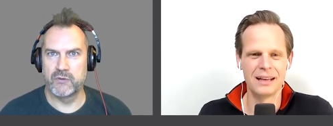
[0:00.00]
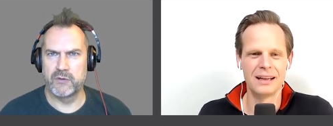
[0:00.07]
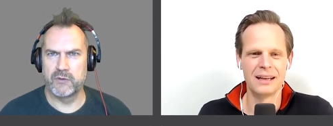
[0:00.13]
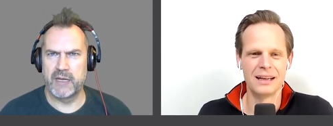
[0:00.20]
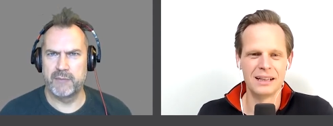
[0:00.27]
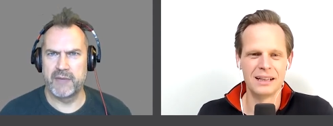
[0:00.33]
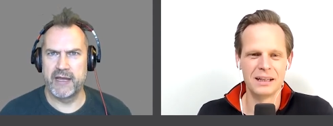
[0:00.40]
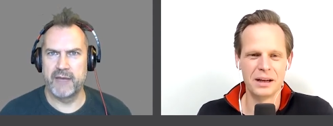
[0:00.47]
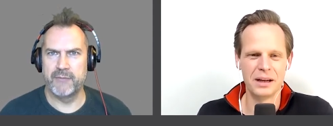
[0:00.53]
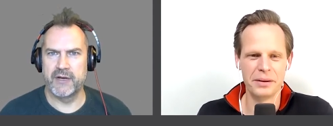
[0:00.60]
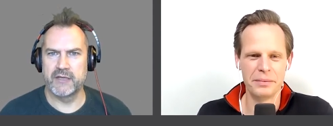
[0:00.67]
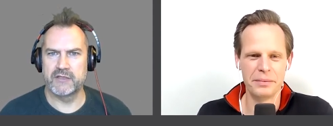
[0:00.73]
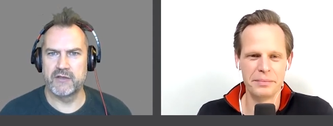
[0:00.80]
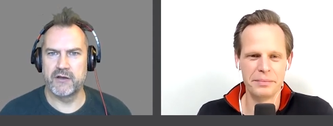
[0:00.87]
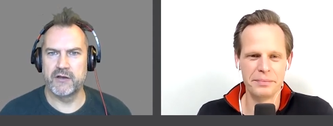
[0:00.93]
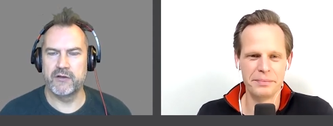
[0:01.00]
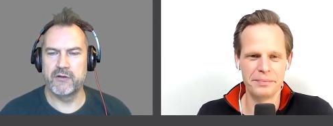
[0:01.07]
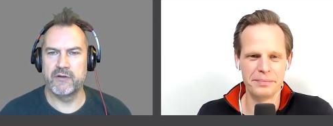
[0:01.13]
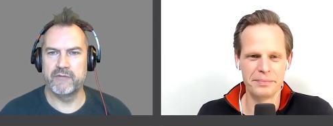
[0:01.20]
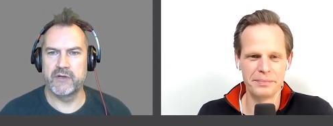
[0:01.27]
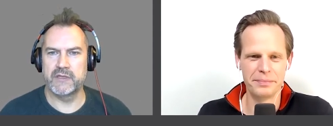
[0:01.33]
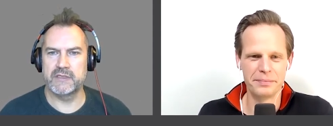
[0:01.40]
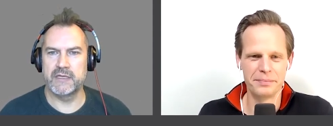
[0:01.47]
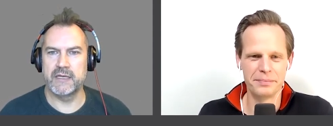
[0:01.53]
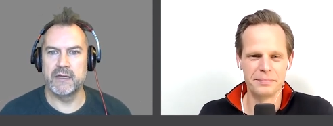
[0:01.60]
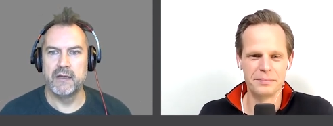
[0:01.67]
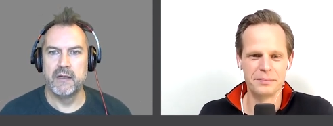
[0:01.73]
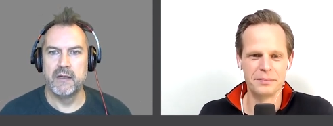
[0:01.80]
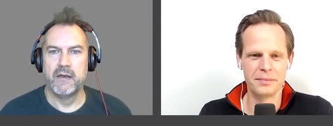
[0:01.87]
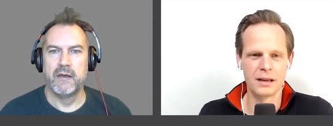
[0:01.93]
Speaker 1: of my plan when I started university,
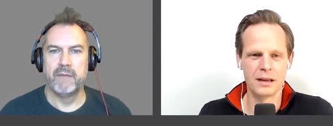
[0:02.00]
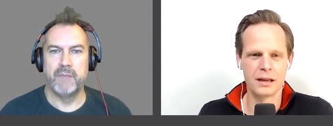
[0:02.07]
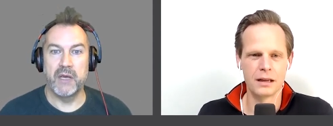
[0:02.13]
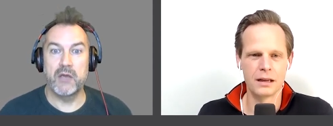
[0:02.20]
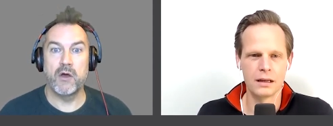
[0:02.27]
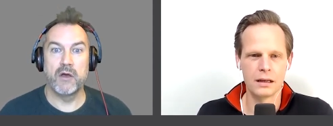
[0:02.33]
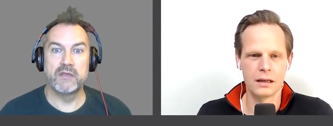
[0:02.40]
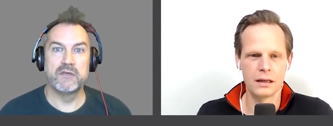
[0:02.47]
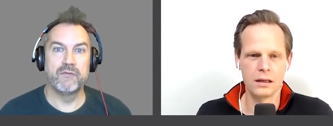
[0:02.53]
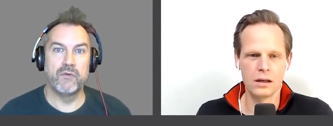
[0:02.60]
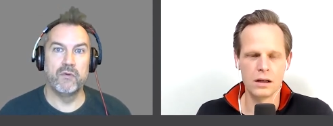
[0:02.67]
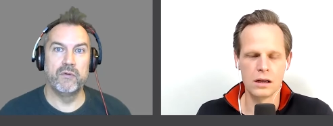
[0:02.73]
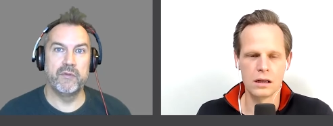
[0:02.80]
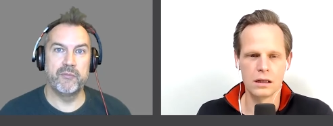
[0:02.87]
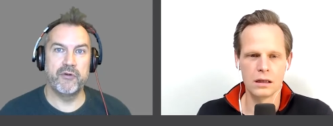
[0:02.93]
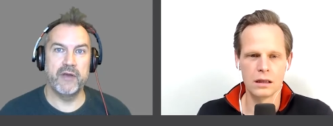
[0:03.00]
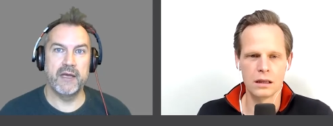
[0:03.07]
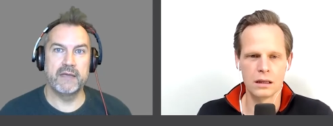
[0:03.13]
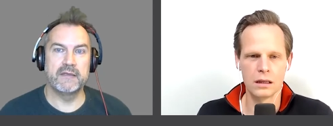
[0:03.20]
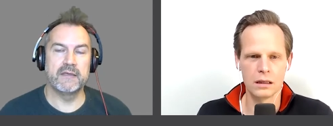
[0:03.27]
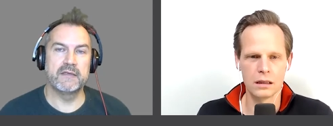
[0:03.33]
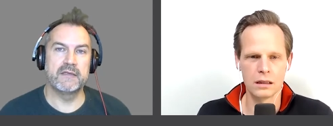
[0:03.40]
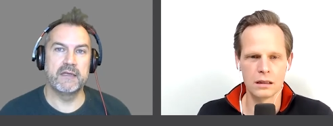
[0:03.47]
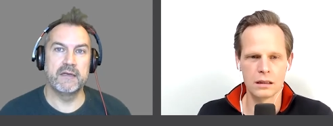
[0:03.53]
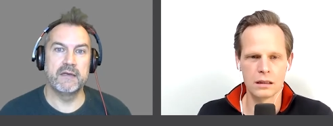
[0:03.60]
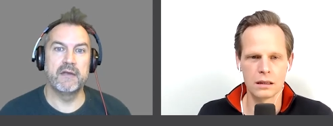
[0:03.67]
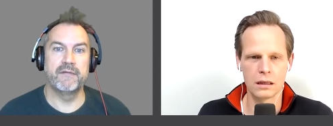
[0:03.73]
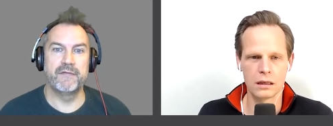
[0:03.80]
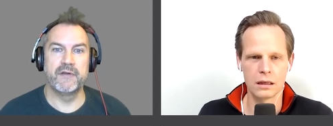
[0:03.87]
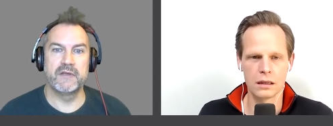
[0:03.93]
because of all the pre-existing
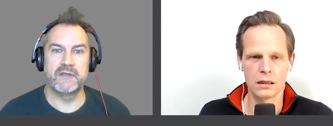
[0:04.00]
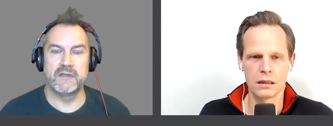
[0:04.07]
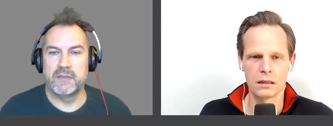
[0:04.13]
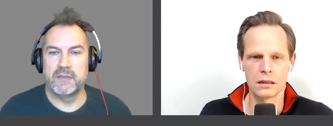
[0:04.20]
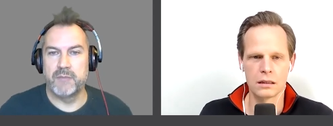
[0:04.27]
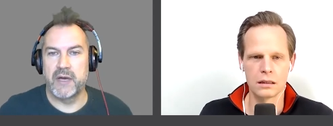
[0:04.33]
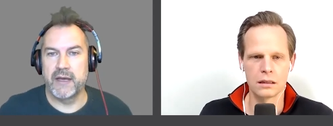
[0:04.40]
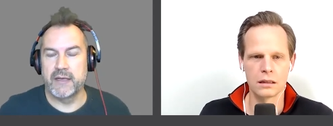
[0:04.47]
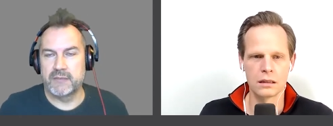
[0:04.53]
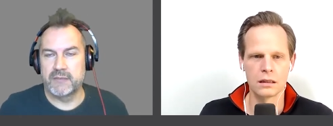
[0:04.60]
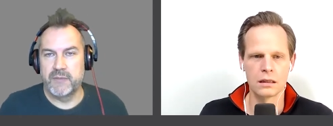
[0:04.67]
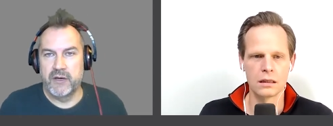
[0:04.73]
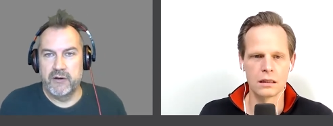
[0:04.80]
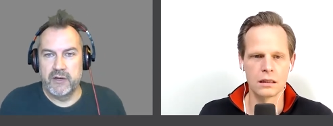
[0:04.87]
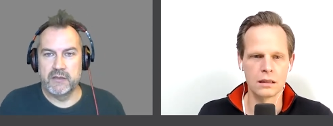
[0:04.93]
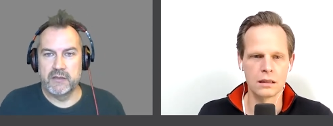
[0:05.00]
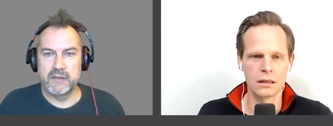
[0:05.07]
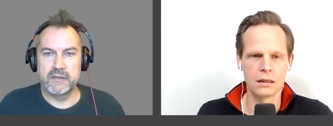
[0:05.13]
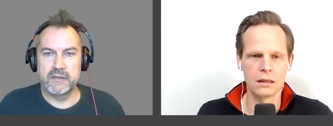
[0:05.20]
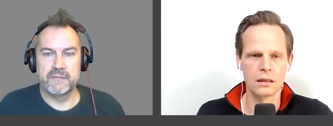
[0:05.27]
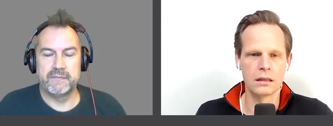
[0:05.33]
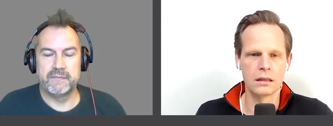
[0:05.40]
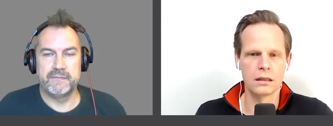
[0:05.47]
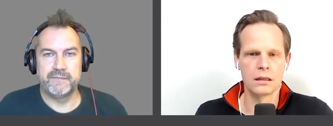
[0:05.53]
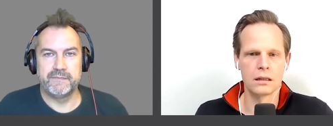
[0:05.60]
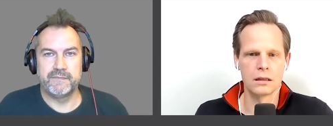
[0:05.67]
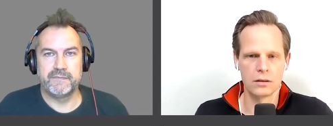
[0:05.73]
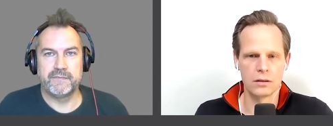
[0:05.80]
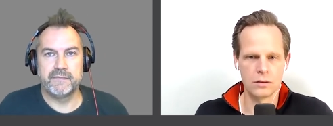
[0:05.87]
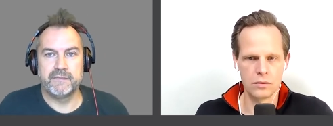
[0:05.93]
differences in my experience.
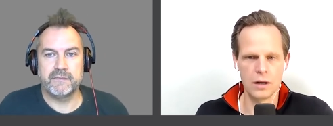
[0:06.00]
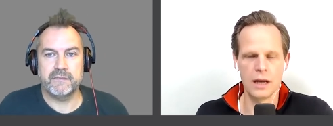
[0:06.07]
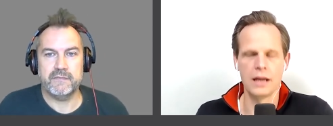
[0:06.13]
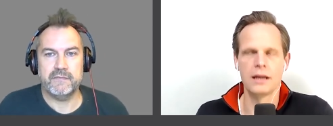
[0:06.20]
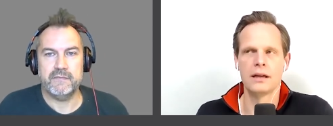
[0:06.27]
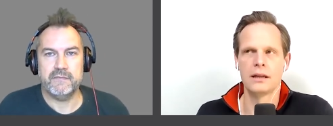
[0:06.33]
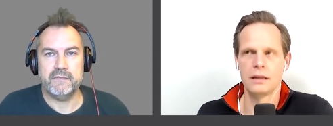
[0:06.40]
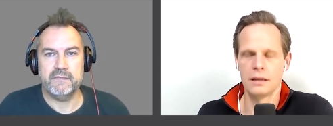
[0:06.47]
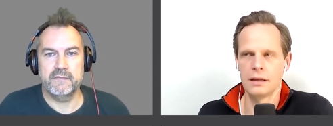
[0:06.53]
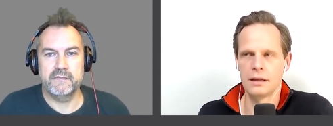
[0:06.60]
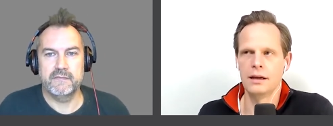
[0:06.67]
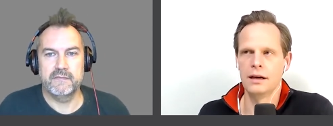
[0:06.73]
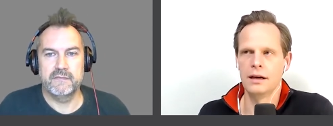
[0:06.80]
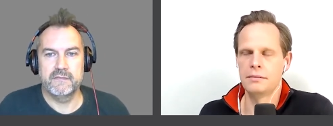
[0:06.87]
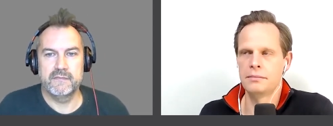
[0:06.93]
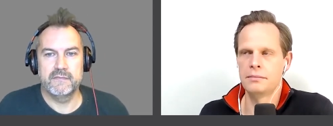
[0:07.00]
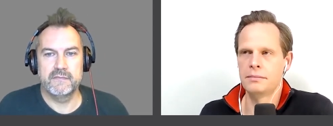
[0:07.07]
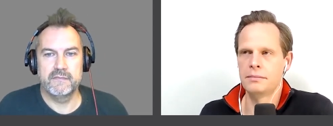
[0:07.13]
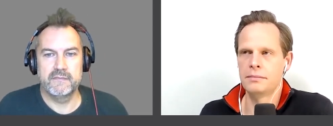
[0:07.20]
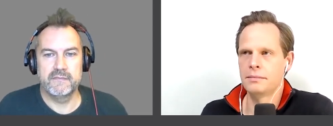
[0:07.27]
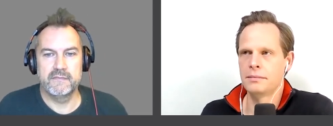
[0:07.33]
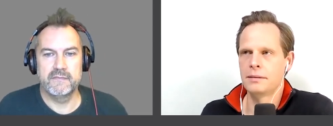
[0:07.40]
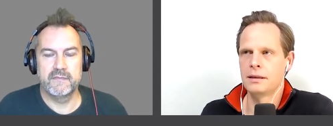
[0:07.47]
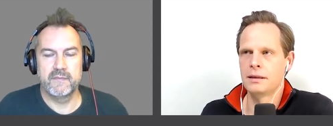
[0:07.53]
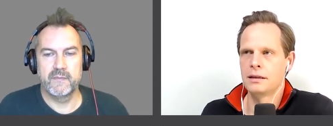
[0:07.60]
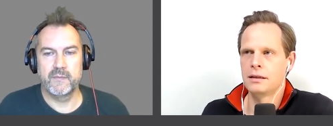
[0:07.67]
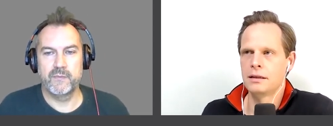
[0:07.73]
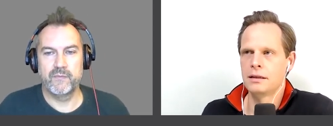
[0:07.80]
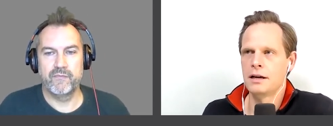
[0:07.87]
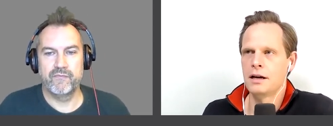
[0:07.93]
Speaker 2: Right, yeah.
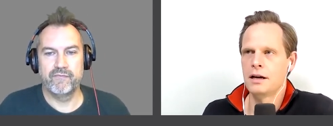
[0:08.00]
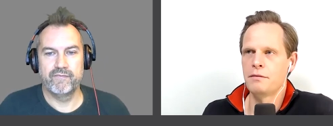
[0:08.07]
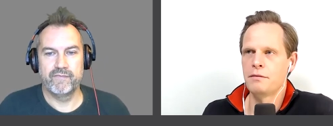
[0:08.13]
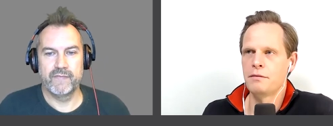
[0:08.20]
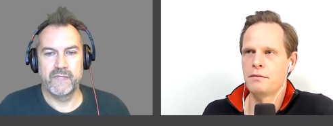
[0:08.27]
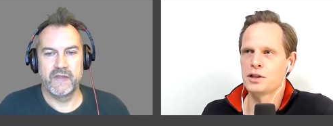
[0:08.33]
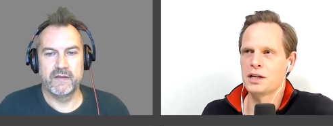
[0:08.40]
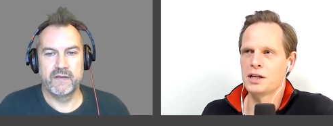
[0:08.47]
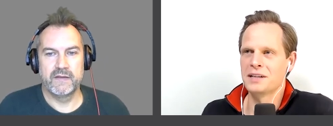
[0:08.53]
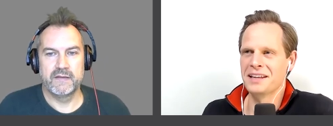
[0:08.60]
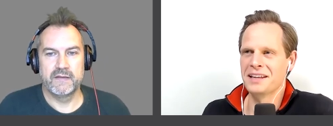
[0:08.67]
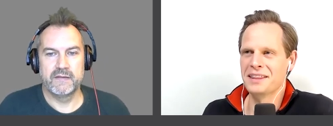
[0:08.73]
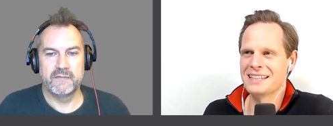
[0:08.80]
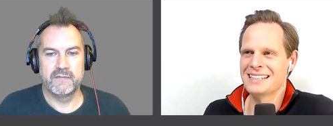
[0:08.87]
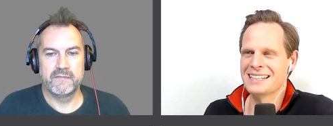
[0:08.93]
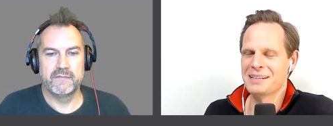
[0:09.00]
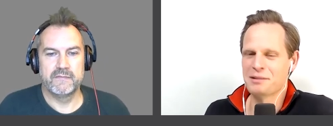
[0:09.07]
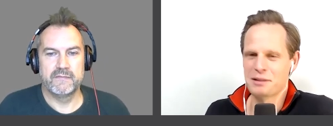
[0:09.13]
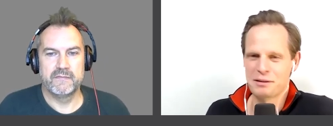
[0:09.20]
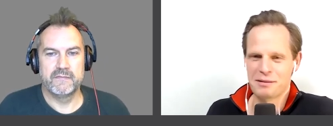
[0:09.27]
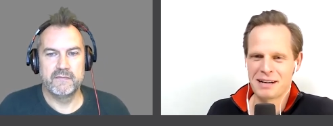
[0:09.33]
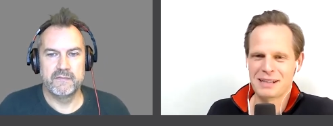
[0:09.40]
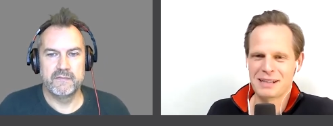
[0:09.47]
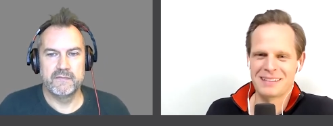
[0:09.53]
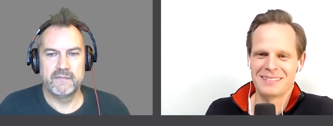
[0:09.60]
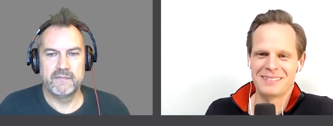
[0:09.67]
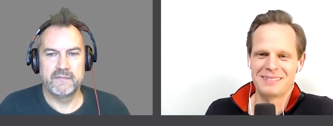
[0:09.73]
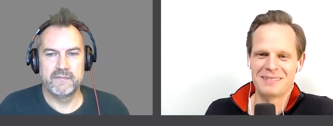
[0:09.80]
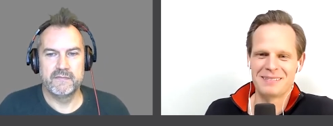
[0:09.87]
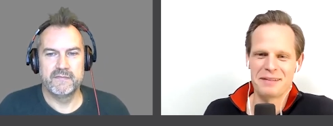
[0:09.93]
And for those who don't know The Secret
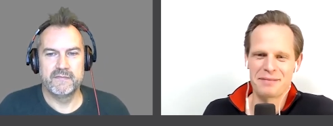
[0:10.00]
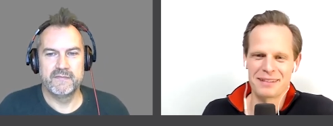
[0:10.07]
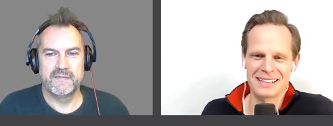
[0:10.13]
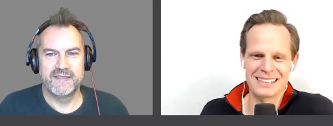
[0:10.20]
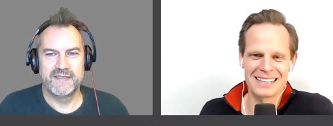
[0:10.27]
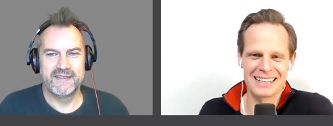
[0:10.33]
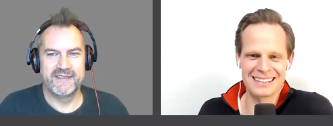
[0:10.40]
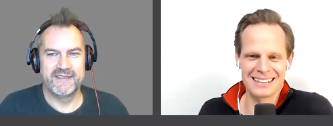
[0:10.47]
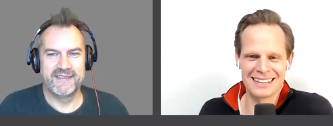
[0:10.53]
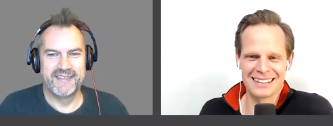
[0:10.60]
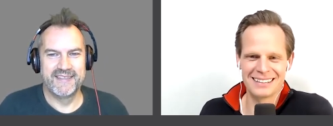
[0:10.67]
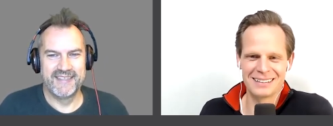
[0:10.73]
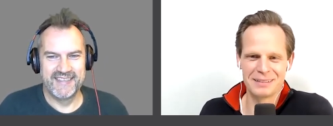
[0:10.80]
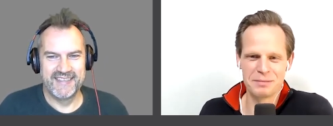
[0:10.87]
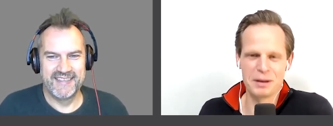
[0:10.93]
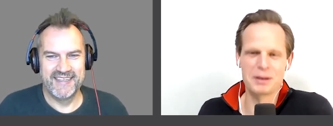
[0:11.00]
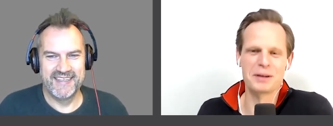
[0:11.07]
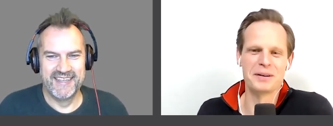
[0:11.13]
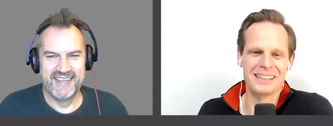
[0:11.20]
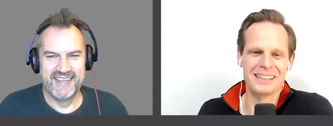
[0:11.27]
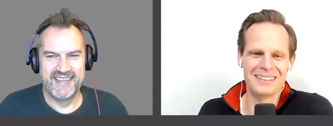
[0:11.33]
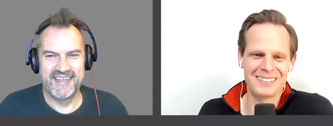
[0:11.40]
reference, that's a, well, go on,